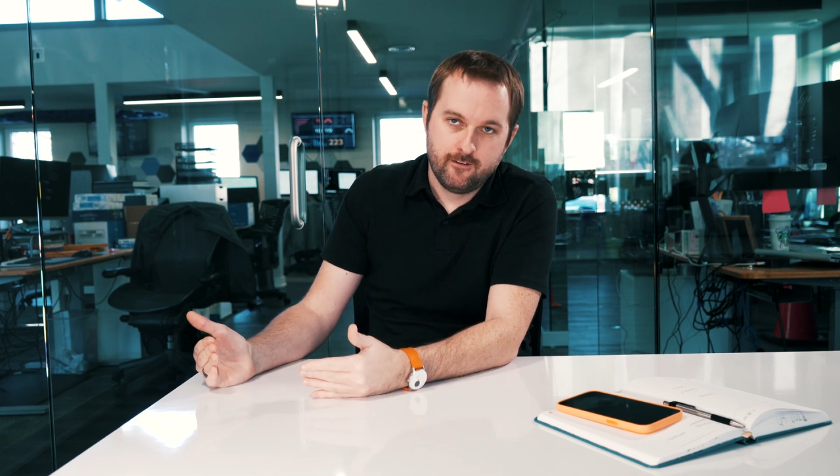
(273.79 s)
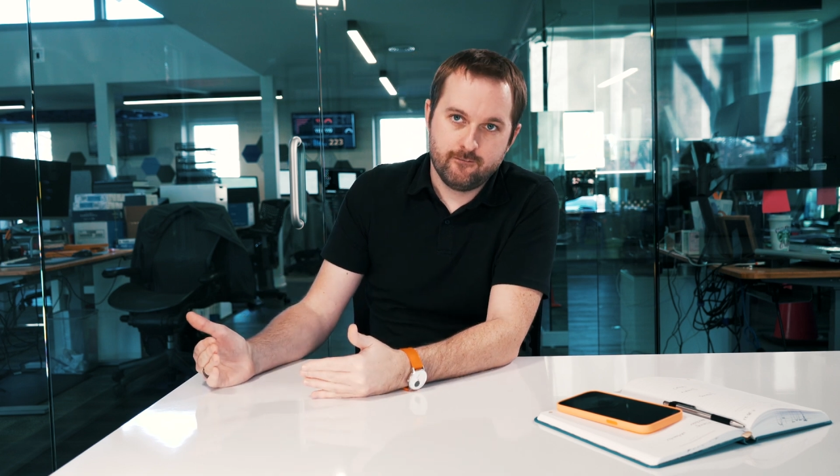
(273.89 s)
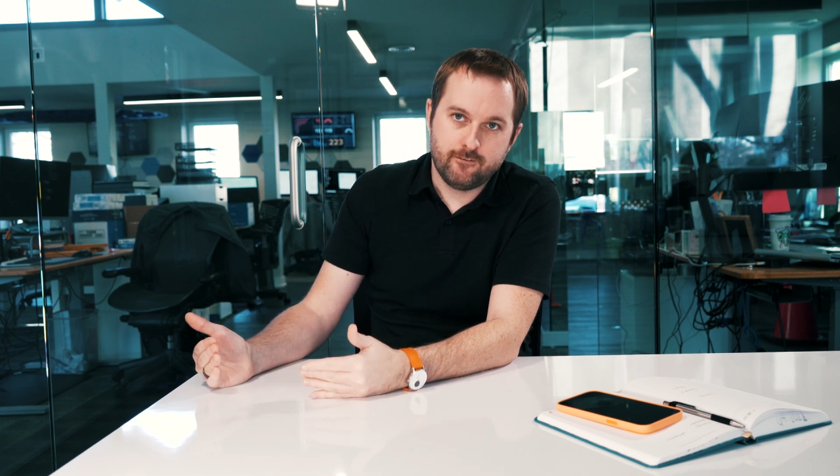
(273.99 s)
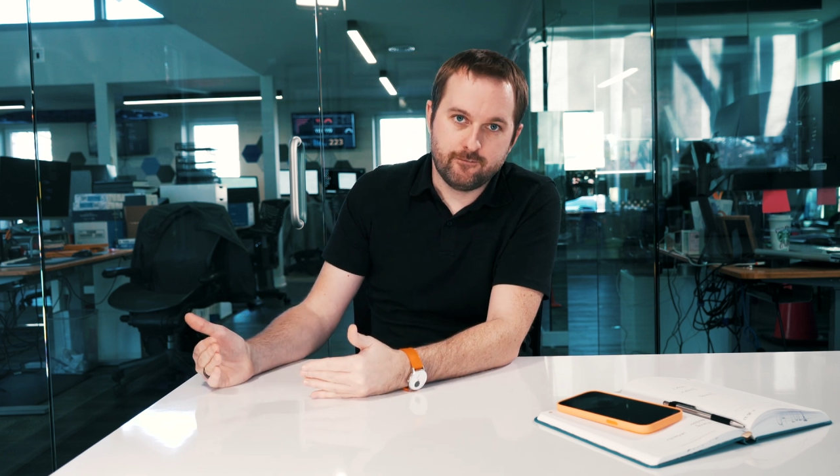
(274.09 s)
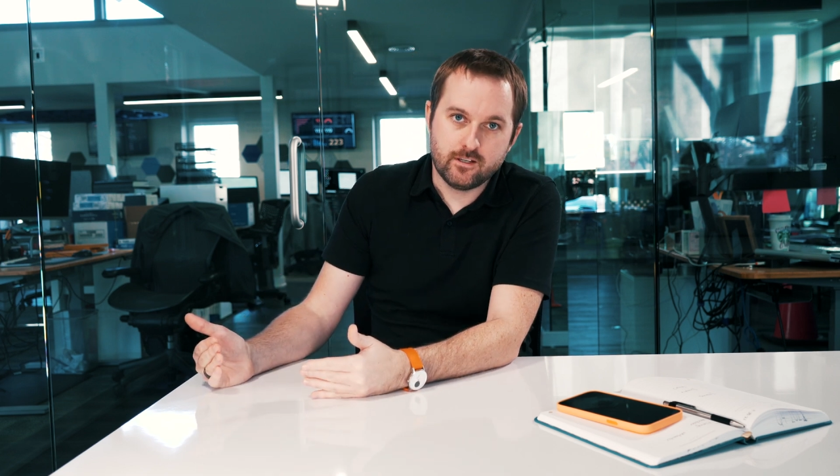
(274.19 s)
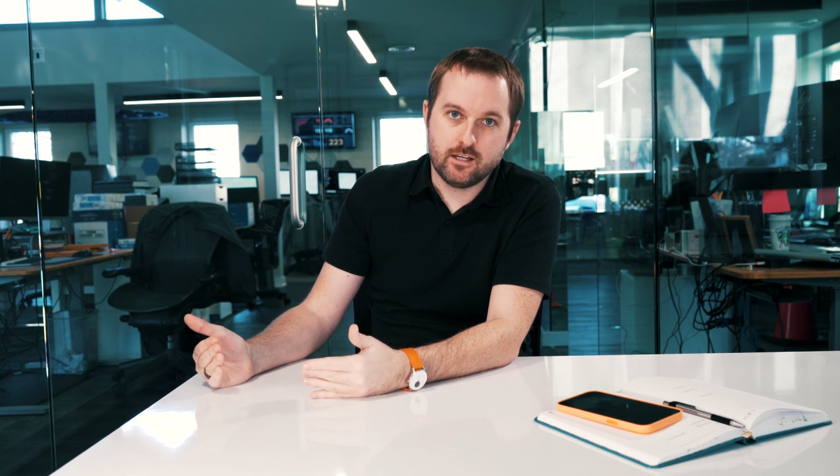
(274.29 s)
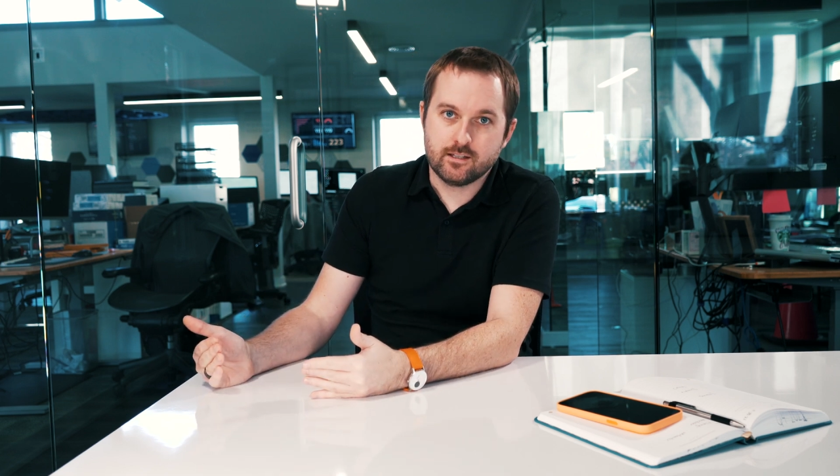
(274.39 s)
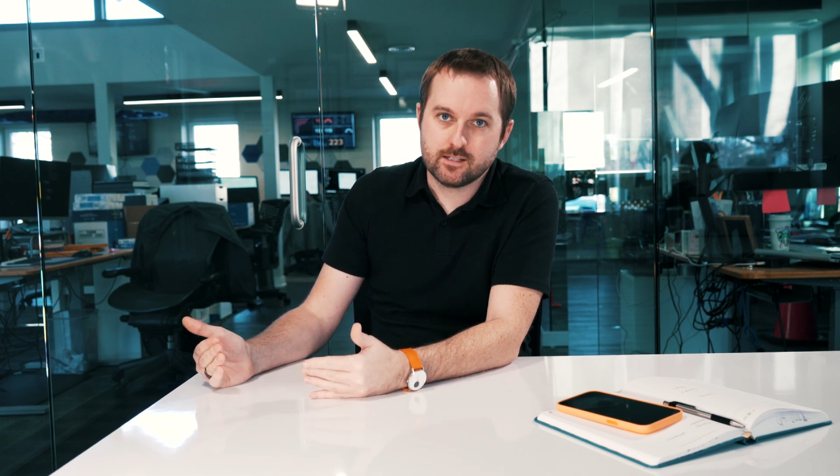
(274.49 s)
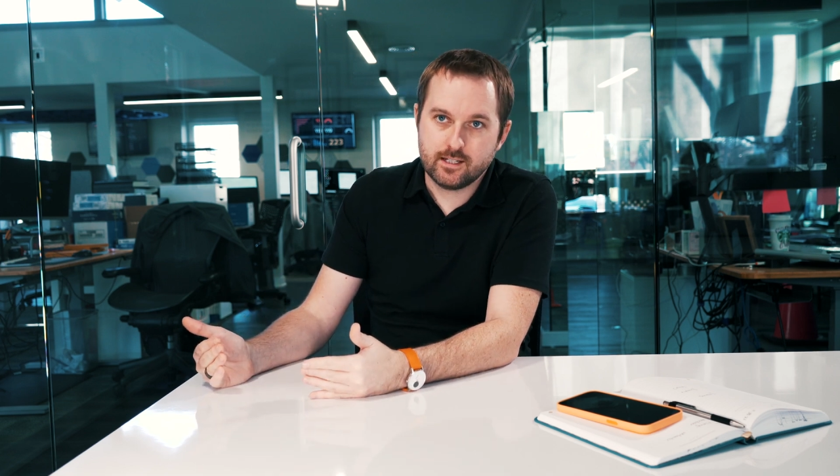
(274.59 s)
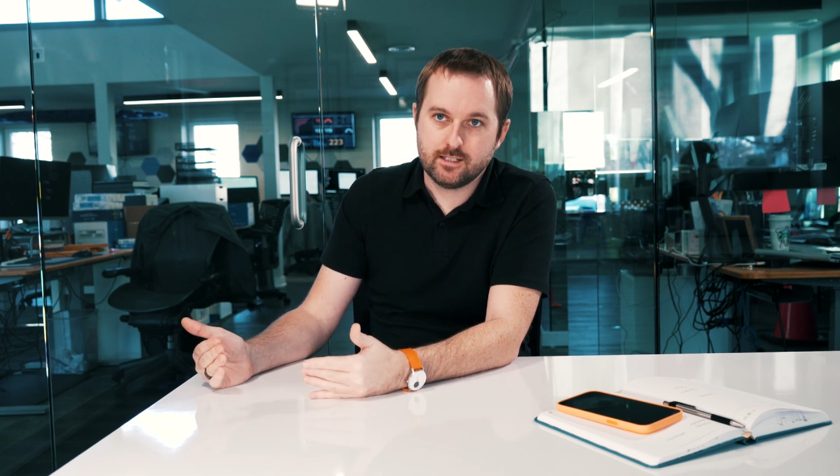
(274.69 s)
50 and
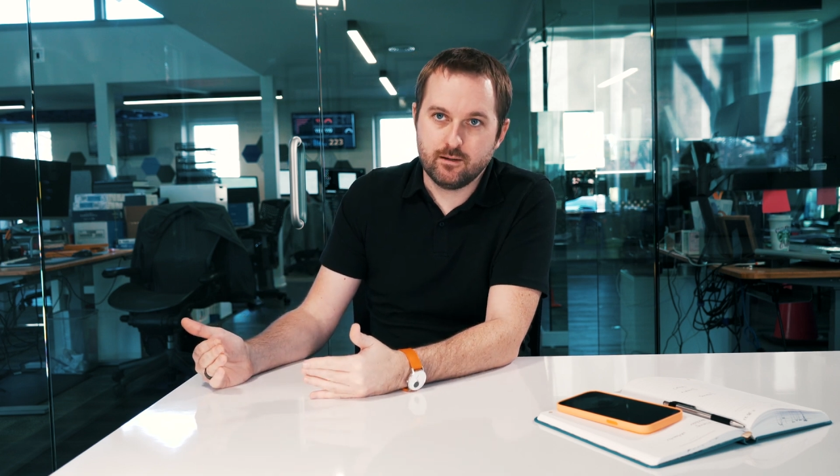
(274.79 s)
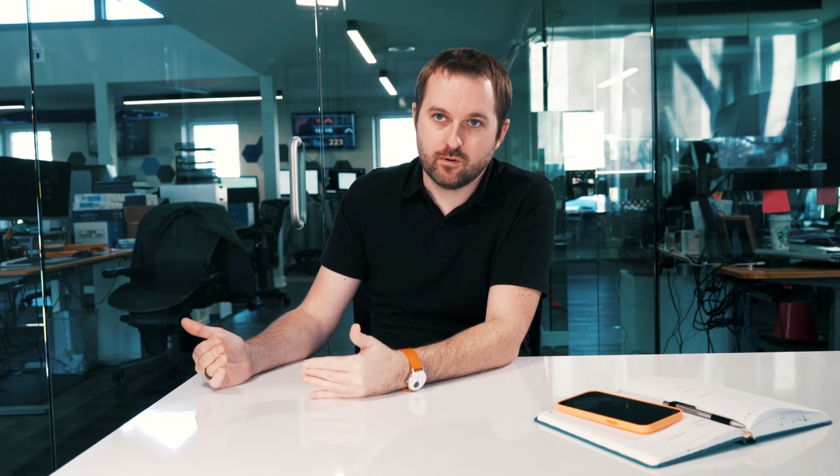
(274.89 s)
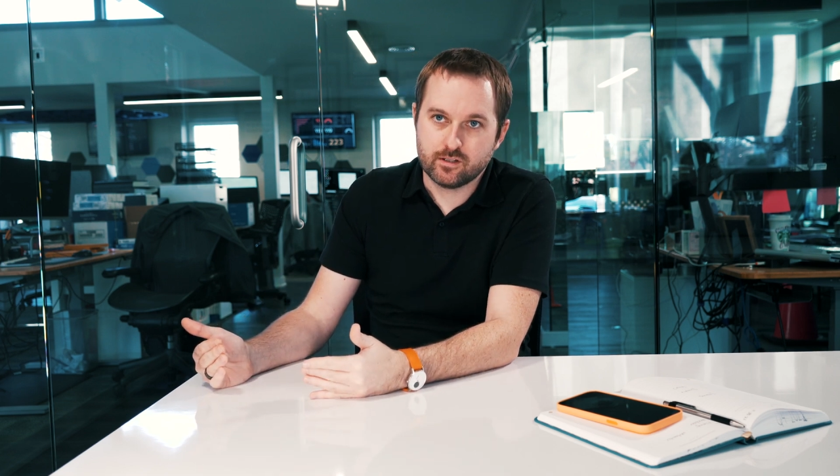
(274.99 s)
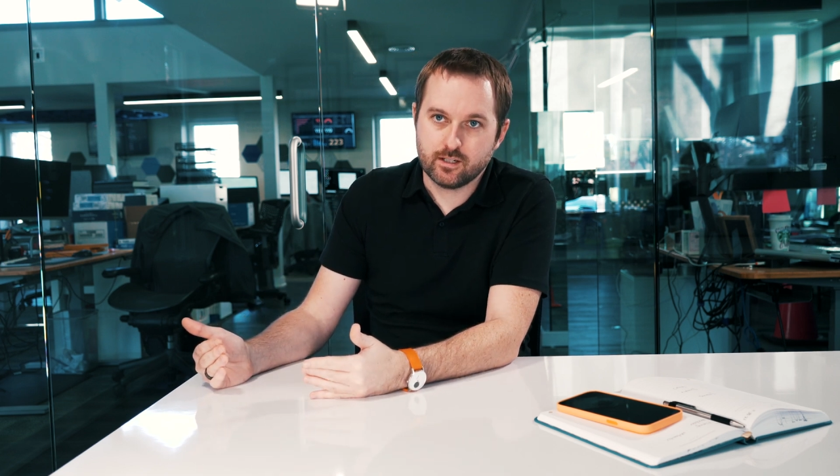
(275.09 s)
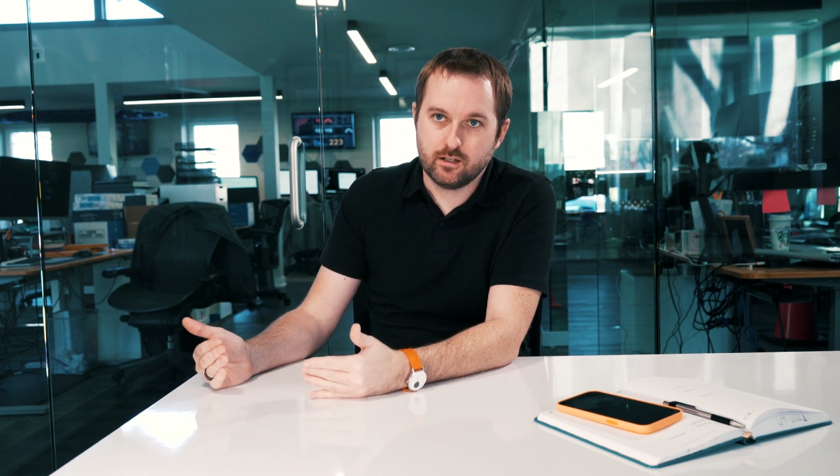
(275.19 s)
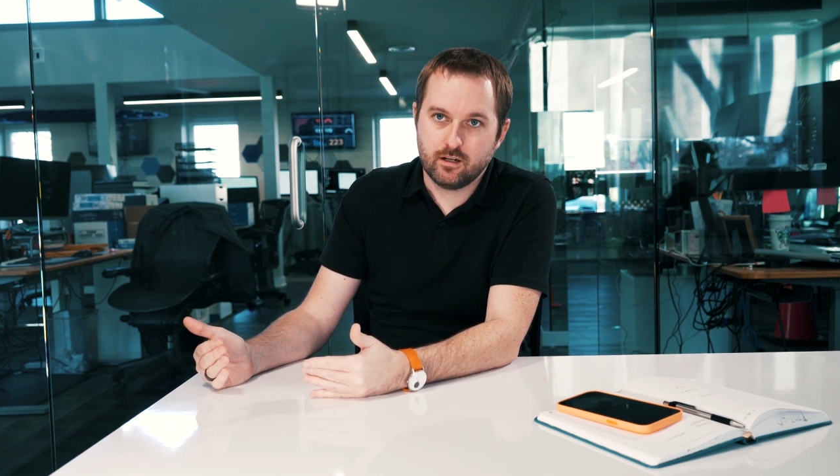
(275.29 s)
60 person